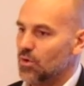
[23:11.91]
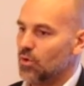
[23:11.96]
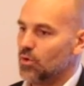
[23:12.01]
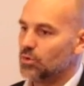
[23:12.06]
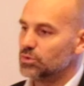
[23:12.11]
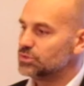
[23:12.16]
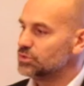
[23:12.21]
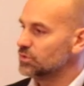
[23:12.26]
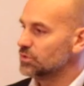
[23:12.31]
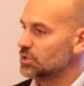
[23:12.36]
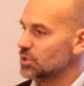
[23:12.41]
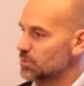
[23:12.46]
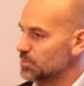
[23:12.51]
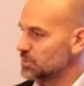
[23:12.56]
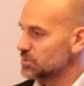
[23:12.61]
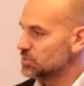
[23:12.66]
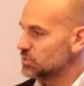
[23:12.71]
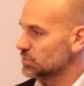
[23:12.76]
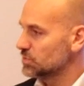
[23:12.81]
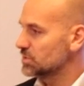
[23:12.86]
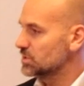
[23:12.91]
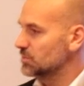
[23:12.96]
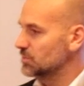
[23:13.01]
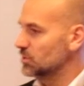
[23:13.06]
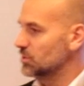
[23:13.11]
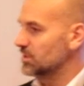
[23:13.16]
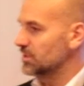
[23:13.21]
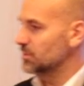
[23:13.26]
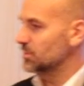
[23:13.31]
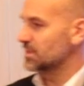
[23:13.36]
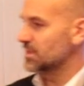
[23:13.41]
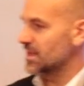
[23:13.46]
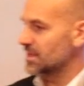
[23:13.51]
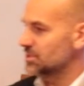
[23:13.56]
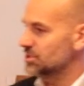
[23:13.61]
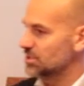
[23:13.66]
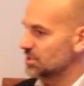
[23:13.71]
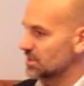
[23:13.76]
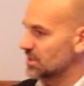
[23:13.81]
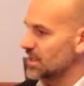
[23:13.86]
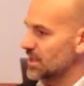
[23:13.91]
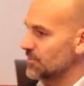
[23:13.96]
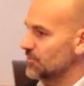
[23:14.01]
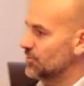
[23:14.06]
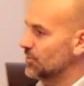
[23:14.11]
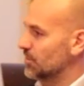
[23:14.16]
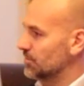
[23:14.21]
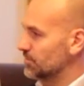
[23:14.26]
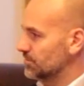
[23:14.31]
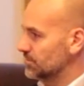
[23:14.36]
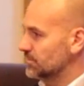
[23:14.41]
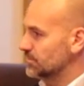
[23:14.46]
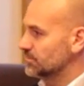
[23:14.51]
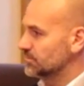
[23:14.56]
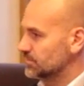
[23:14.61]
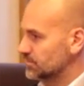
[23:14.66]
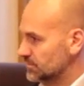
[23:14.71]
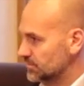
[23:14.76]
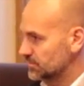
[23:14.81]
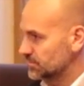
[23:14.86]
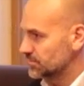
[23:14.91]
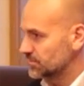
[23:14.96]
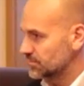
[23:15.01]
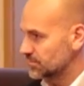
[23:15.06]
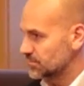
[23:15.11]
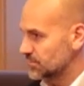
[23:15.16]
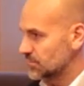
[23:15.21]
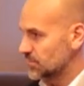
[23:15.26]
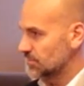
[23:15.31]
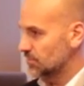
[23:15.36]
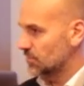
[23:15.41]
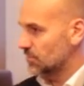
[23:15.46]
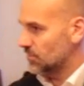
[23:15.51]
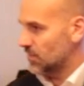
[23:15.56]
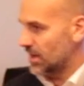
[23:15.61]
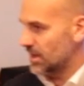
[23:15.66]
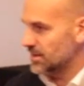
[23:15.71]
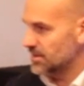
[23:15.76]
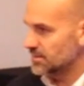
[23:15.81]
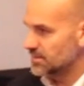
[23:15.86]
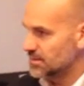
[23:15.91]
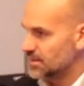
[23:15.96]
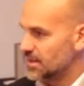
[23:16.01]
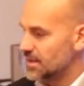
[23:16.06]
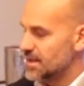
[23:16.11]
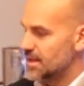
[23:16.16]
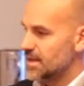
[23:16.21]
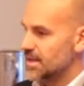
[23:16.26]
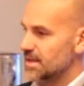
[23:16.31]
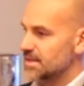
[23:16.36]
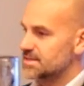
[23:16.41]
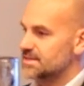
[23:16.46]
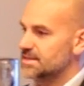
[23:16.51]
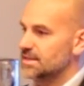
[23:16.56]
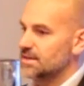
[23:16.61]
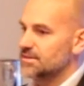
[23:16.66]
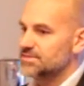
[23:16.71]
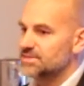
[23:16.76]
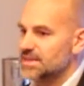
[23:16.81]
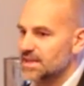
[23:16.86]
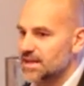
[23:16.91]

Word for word: or to the open source community where that shit came from. Right? Instead of